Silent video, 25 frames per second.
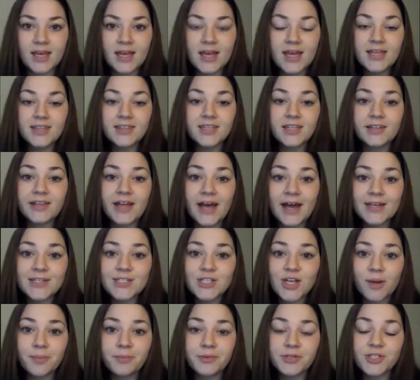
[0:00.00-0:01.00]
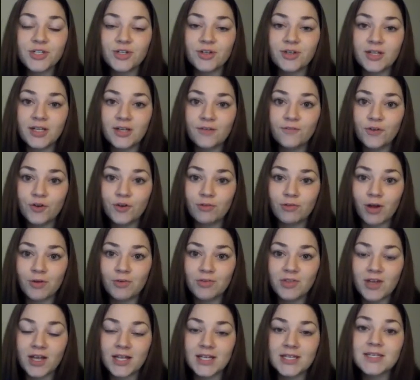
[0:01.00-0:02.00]
The last opportunity for growth
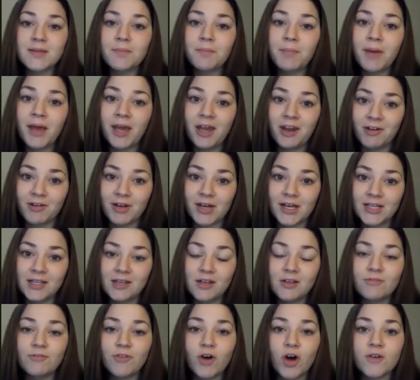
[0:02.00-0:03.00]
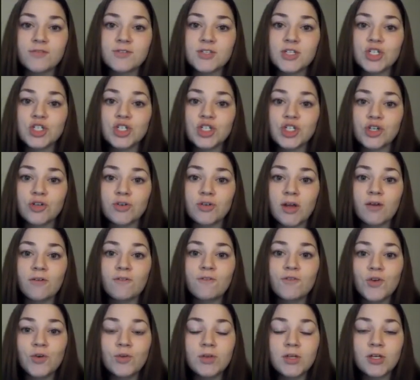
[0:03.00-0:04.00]
that is apparent involves ensuring
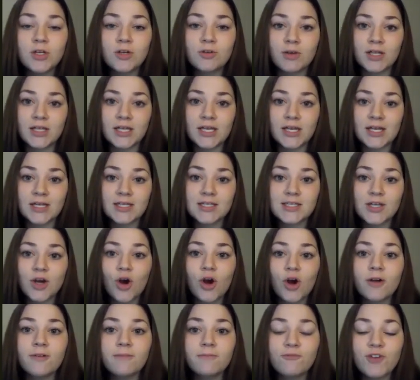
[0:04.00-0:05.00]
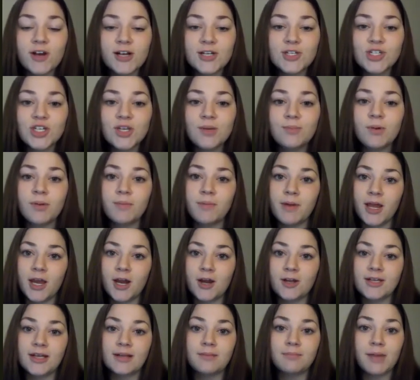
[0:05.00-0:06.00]
food ingredients are freshly
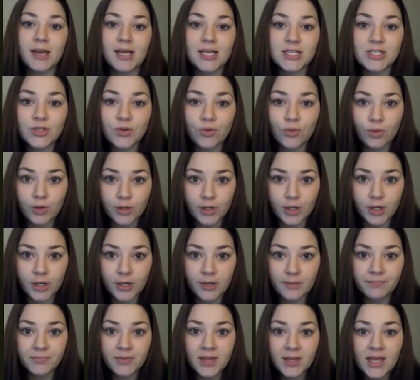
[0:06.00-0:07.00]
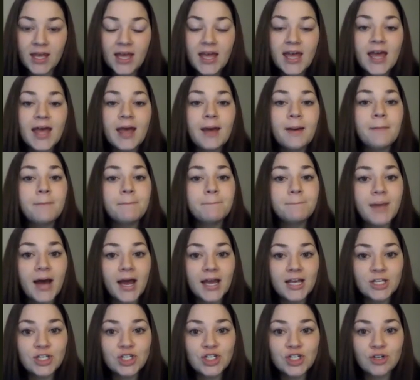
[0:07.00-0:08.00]
prepared and made to order by
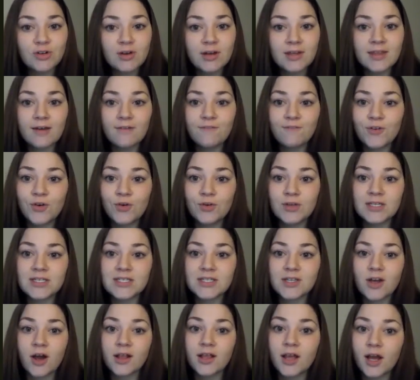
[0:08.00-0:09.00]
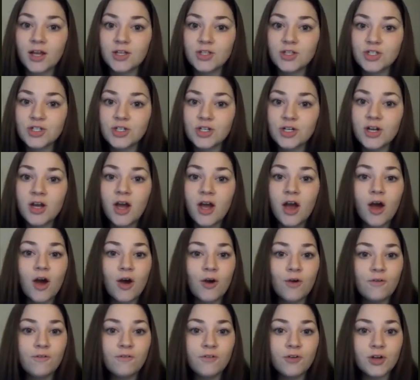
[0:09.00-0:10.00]
ensuring that food is not under,
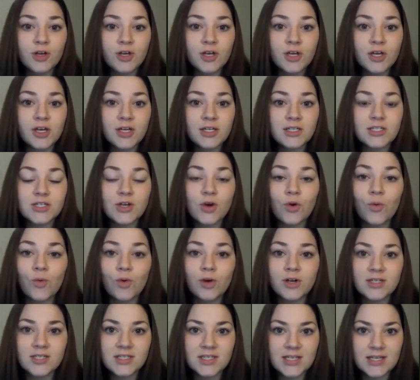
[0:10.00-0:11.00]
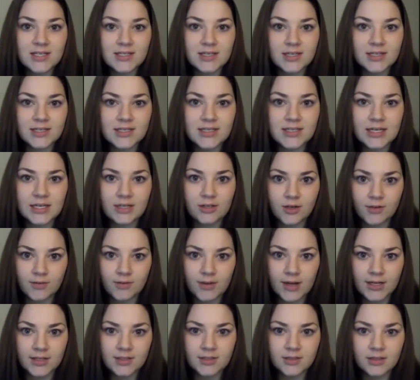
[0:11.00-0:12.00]
overcooked, or seasoned
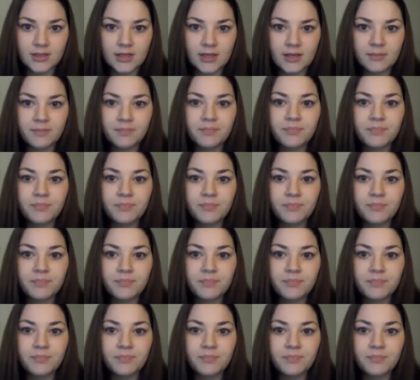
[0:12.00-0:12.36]
incorrectly.